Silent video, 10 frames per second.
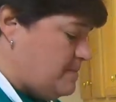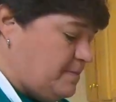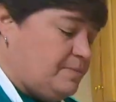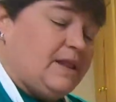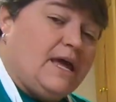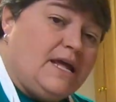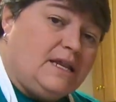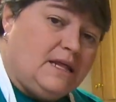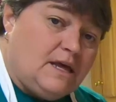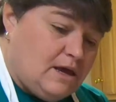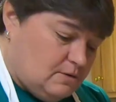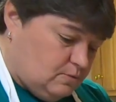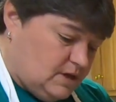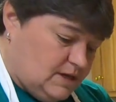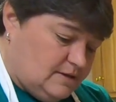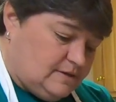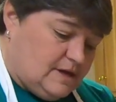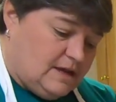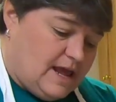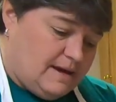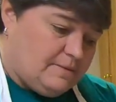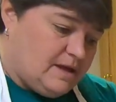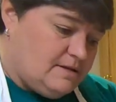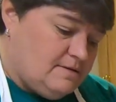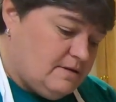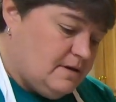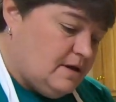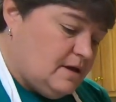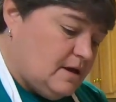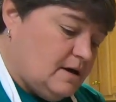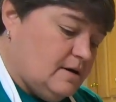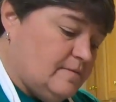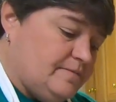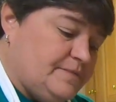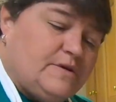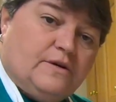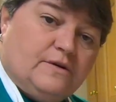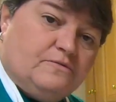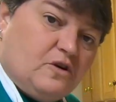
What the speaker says: paper plate with a napkin to